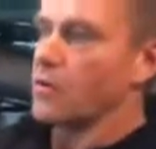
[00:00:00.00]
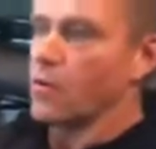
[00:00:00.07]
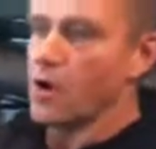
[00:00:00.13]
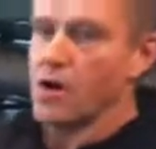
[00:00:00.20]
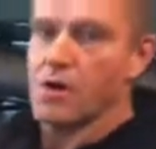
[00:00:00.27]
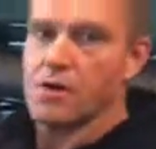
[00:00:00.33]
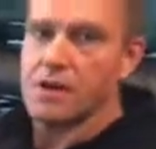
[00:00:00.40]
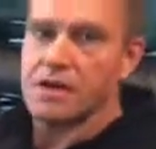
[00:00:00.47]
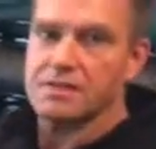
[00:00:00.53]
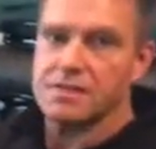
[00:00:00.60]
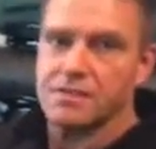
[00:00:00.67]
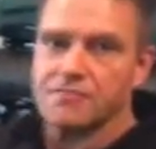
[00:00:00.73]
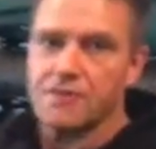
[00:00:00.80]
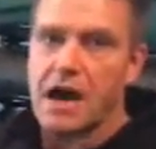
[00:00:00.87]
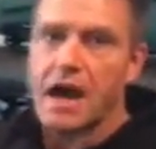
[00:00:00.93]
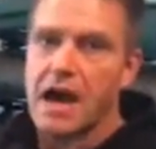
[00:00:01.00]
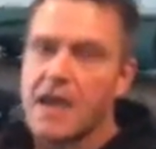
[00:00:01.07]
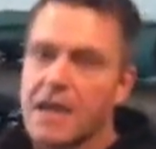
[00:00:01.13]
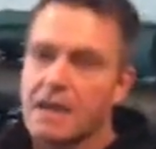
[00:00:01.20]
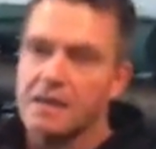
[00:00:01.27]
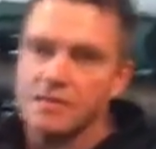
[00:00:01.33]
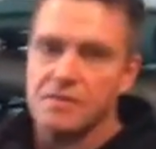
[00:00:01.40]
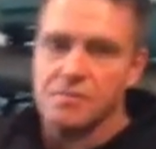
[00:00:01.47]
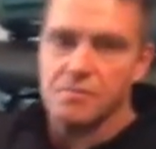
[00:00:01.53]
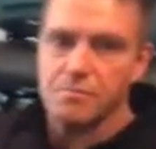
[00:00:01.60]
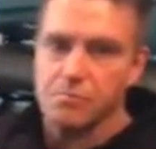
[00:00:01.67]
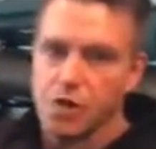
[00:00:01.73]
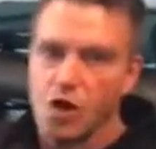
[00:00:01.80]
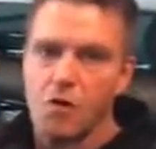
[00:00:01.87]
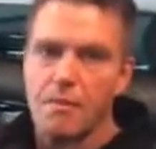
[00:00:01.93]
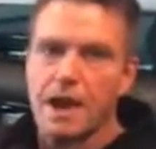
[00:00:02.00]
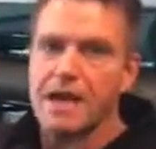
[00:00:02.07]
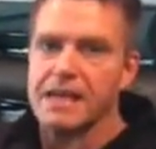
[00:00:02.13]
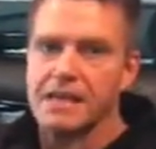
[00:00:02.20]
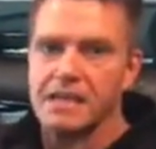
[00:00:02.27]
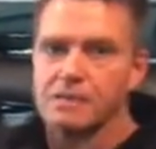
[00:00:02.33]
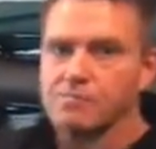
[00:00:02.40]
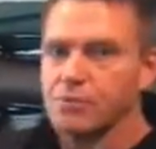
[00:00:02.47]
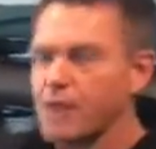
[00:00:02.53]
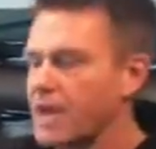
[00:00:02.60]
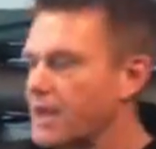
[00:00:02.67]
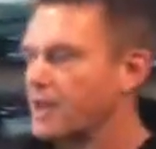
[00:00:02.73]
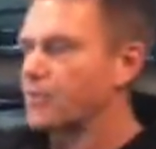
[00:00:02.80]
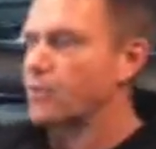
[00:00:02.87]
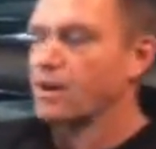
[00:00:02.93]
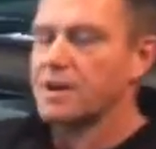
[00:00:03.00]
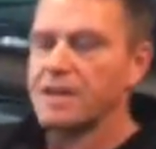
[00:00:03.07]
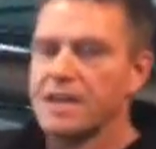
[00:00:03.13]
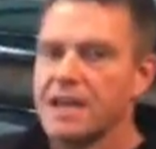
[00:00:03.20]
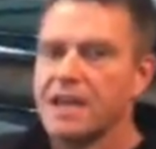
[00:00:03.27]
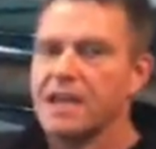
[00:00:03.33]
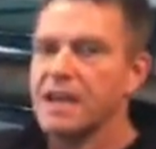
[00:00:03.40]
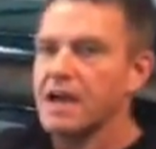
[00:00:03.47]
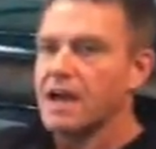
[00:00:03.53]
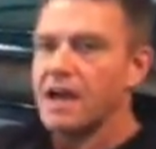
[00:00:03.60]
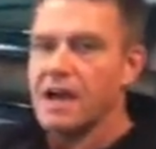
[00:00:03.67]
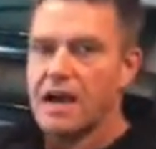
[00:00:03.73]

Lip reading: whereas if I blow my eating plan on one day,